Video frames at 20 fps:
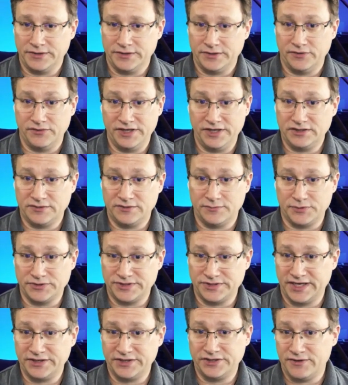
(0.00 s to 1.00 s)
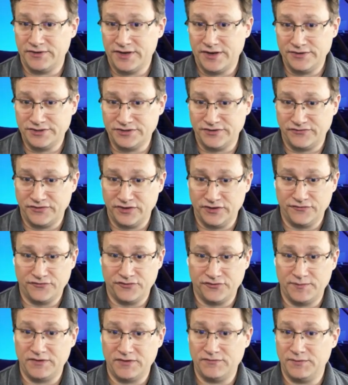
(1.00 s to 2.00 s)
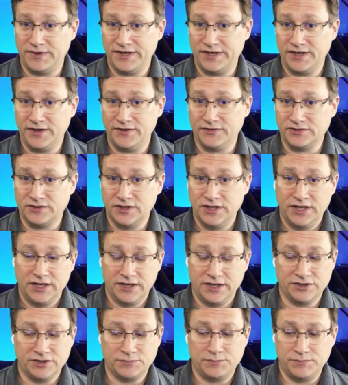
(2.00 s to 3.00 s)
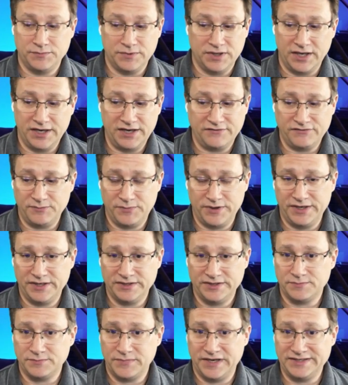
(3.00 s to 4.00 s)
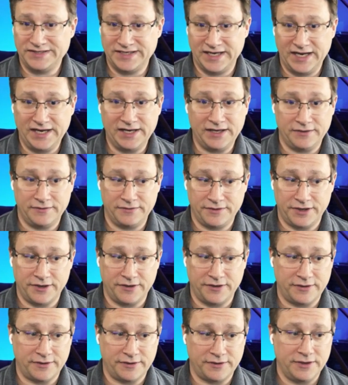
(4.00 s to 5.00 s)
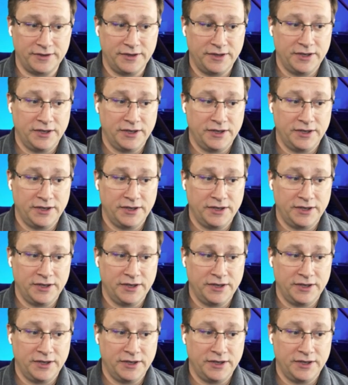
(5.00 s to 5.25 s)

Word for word: you need to protect your energy field from everybody else because not everybody is maintaining their